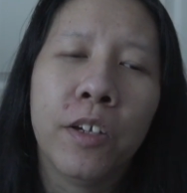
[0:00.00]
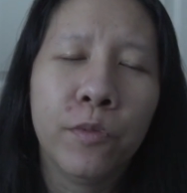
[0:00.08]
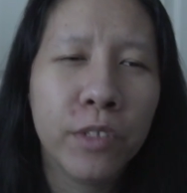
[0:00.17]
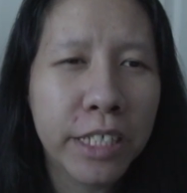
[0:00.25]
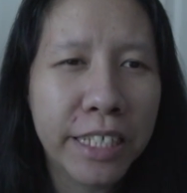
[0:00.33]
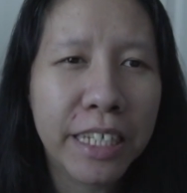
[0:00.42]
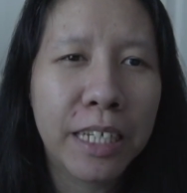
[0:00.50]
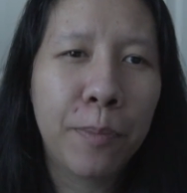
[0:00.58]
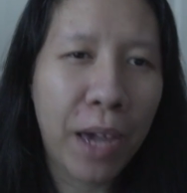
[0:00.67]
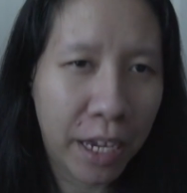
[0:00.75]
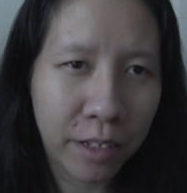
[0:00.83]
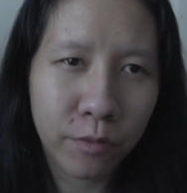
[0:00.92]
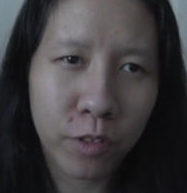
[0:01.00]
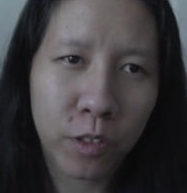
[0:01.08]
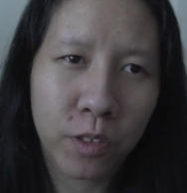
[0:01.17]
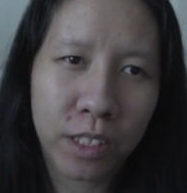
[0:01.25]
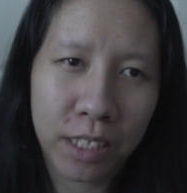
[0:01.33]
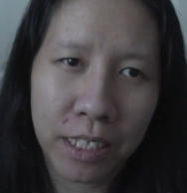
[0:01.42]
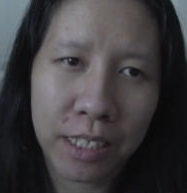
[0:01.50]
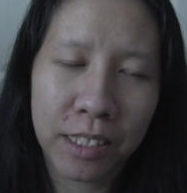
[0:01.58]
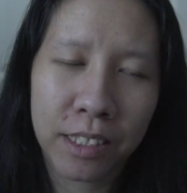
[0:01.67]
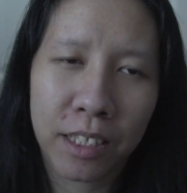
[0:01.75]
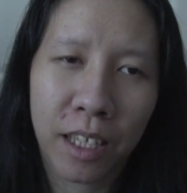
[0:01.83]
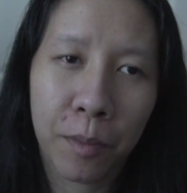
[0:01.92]
really painful
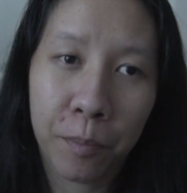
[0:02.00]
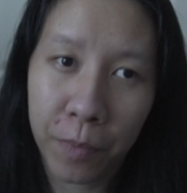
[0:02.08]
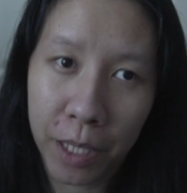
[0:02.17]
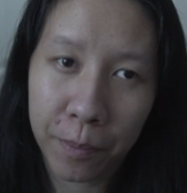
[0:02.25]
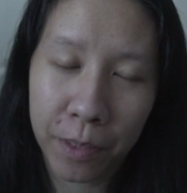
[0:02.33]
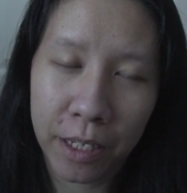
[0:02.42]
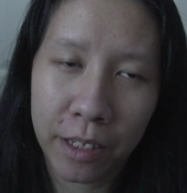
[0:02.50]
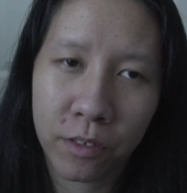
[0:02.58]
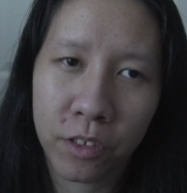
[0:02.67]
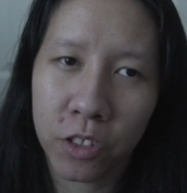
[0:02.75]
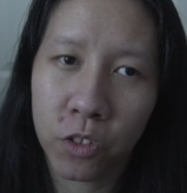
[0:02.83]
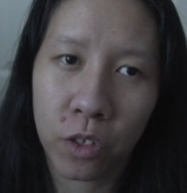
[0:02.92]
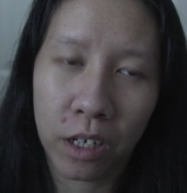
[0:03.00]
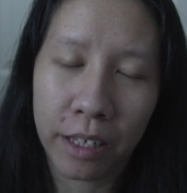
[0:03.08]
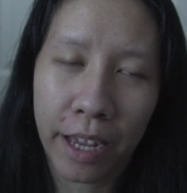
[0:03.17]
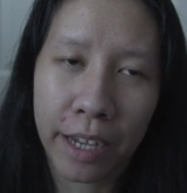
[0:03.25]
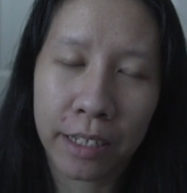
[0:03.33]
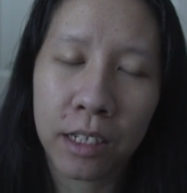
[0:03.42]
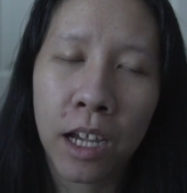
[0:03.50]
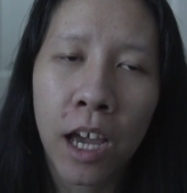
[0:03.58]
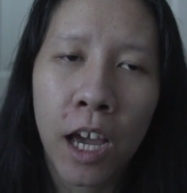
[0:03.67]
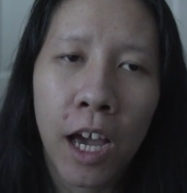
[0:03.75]
scenes, maybe, the storyline.